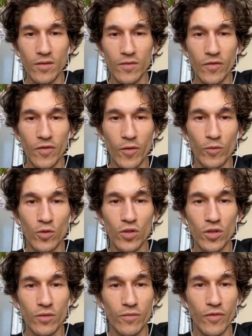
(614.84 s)

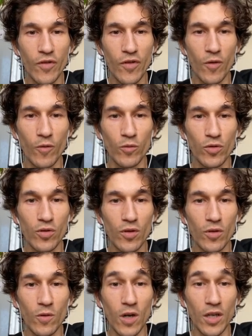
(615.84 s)
Roads front.
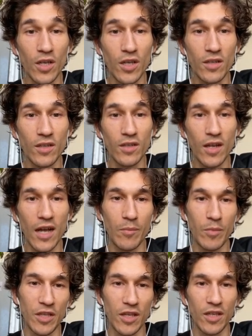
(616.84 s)
Oh, I can. Ah,
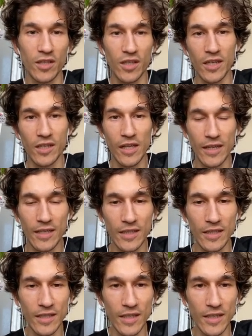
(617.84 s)
but he can connect like
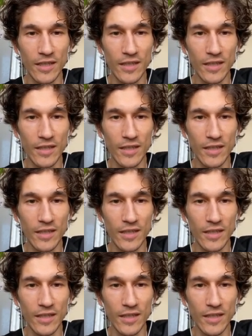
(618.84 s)
this, yeah.